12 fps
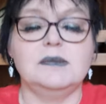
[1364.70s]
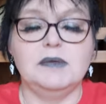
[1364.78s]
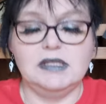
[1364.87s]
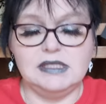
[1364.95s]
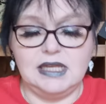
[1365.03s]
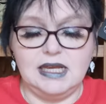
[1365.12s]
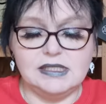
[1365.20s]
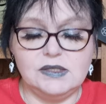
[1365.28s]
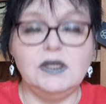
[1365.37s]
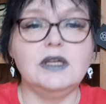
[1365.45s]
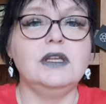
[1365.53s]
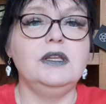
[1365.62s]
smells nice.
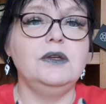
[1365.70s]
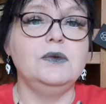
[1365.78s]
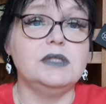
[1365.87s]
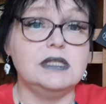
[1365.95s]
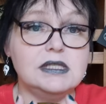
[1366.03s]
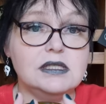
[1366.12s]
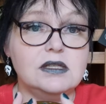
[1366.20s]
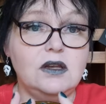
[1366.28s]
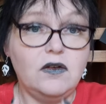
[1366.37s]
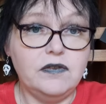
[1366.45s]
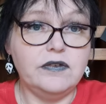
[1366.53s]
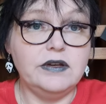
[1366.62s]
So you can use this as an
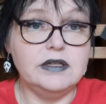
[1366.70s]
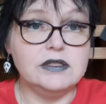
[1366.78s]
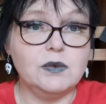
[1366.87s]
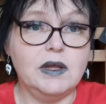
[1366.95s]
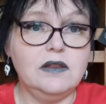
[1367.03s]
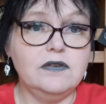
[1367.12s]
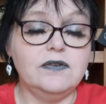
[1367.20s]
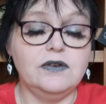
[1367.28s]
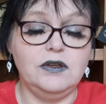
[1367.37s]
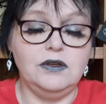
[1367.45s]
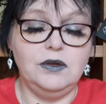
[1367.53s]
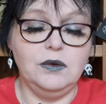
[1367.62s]
offering as well for
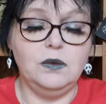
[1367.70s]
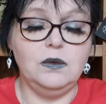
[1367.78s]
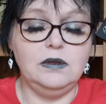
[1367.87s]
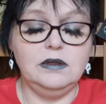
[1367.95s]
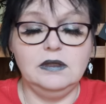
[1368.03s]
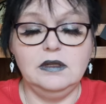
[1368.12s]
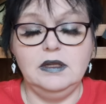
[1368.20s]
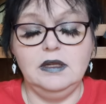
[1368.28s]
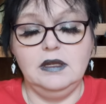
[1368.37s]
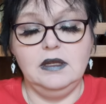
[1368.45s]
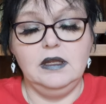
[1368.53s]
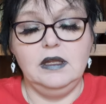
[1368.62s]
your Yule.
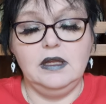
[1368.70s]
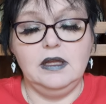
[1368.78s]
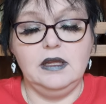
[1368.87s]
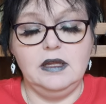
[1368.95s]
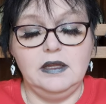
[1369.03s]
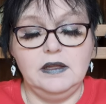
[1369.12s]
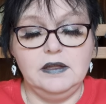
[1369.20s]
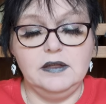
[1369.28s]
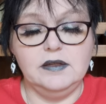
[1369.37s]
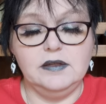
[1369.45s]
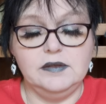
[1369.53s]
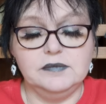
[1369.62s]

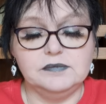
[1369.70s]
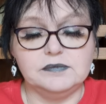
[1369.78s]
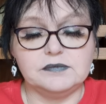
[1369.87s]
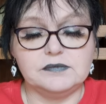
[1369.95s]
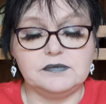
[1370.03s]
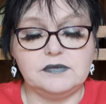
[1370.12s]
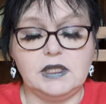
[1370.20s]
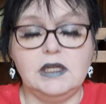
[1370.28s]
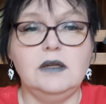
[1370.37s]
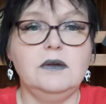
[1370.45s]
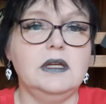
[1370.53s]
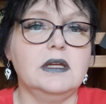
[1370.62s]

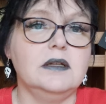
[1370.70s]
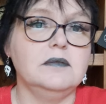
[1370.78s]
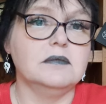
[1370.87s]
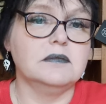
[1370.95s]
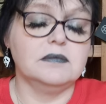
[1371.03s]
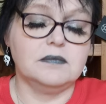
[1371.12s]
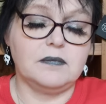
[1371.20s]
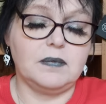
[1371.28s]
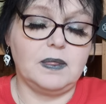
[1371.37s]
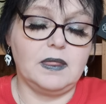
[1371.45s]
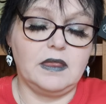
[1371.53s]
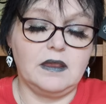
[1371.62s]
You know, you can
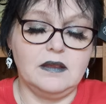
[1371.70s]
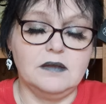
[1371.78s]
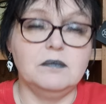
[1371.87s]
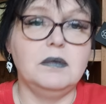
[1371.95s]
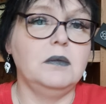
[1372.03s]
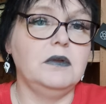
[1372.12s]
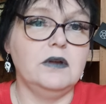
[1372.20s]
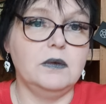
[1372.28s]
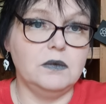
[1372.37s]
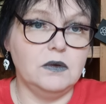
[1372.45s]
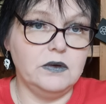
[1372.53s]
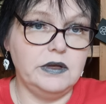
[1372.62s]
pop your
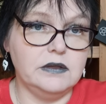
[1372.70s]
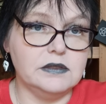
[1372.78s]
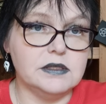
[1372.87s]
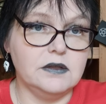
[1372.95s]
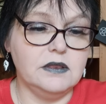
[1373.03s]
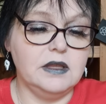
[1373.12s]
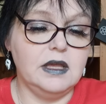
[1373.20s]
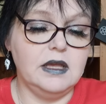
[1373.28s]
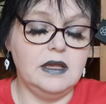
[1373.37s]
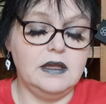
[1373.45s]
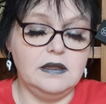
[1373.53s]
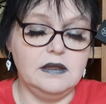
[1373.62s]
own oils on
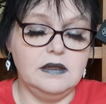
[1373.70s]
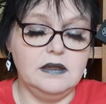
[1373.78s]
there.